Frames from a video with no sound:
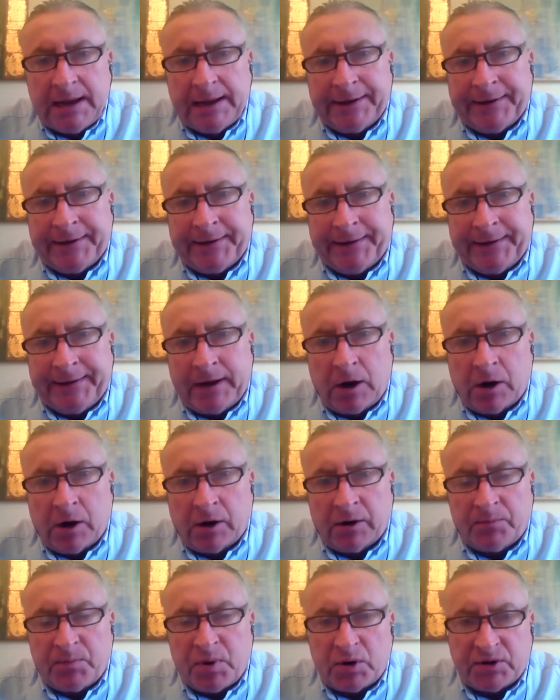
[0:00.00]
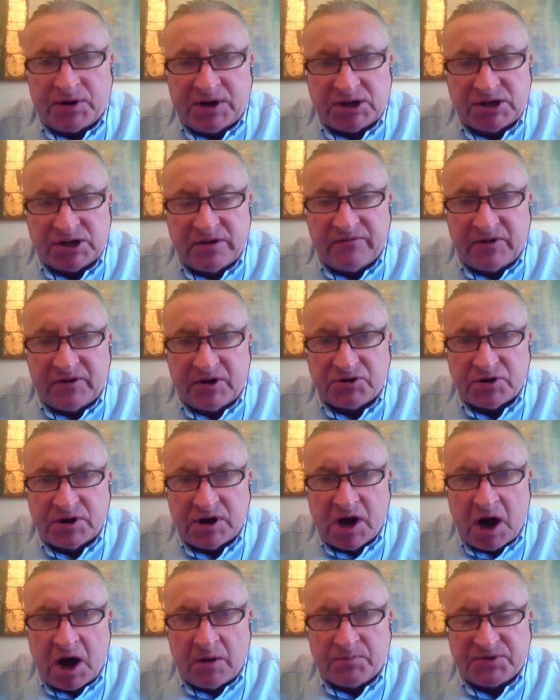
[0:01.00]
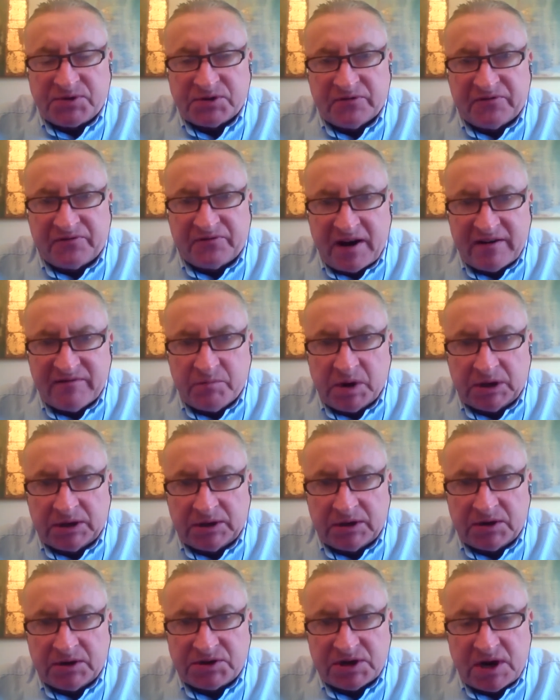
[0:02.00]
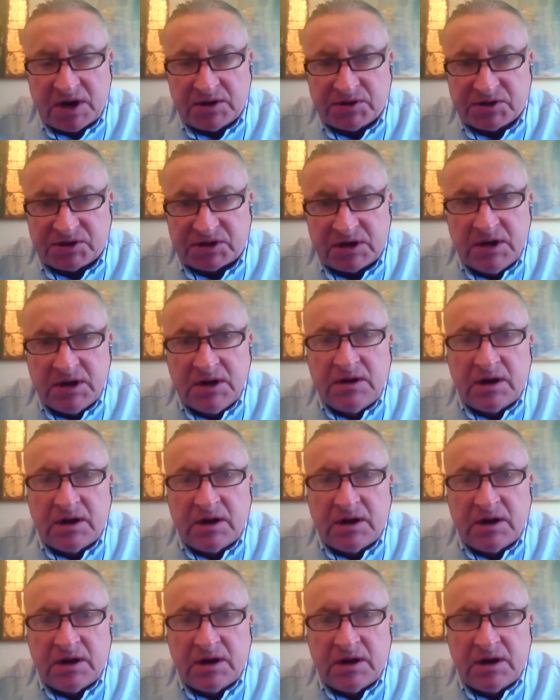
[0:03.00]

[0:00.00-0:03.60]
our potash inventory up to 5 billion tonnes